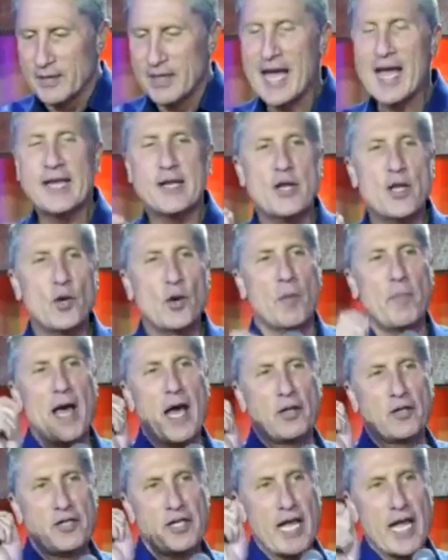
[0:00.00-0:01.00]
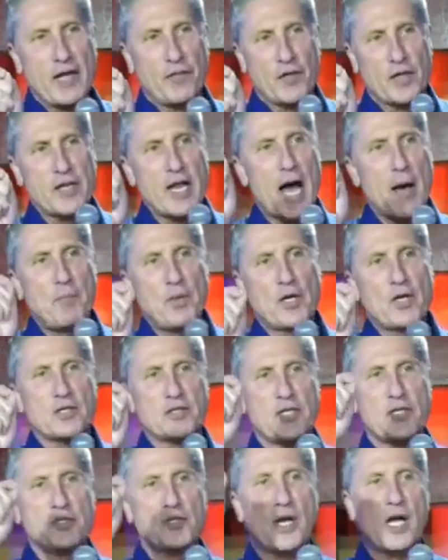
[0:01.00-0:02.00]
They knew about David, not
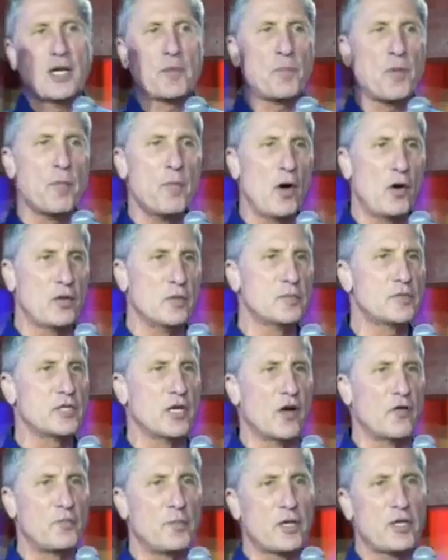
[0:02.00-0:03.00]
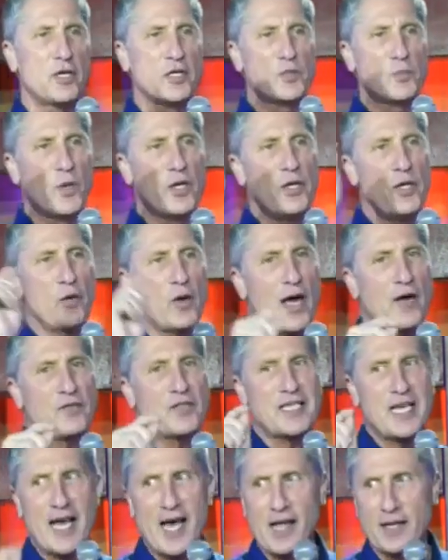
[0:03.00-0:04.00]
because he tried to promote himself, because when you
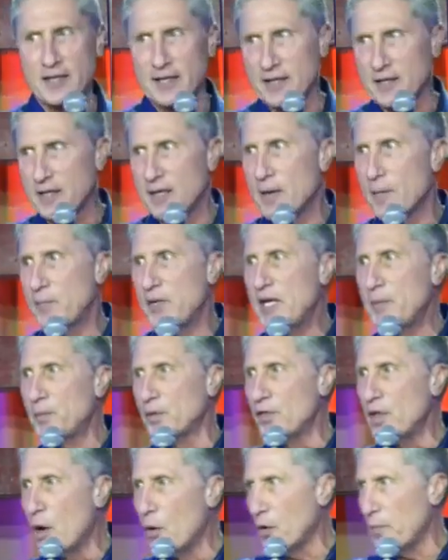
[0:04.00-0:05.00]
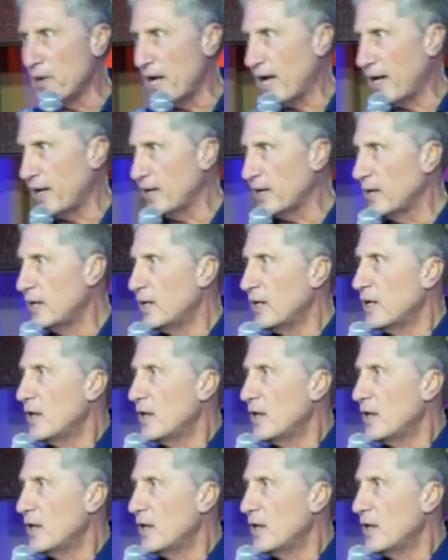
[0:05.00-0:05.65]
have talent, people know about it.